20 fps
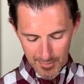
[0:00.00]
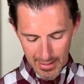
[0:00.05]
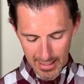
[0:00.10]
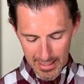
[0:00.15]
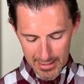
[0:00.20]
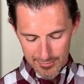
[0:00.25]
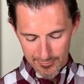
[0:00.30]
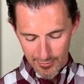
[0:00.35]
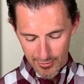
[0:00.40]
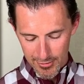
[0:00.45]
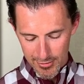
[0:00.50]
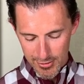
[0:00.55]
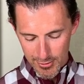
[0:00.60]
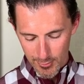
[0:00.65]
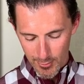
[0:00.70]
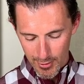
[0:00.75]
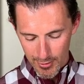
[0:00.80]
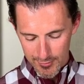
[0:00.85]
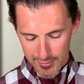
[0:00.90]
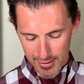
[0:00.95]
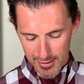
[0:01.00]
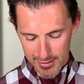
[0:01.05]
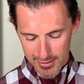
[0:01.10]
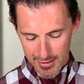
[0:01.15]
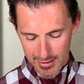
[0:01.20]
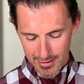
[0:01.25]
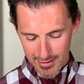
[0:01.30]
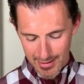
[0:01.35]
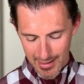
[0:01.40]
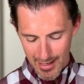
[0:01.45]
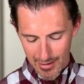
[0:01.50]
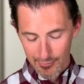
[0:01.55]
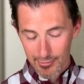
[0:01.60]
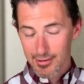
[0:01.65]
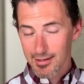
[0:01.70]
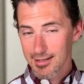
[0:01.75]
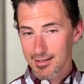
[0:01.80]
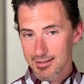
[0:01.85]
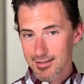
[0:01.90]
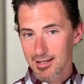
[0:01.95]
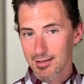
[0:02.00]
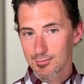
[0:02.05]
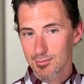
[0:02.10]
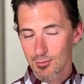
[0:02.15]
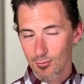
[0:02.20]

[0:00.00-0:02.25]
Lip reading: as verse 12 says, everything seems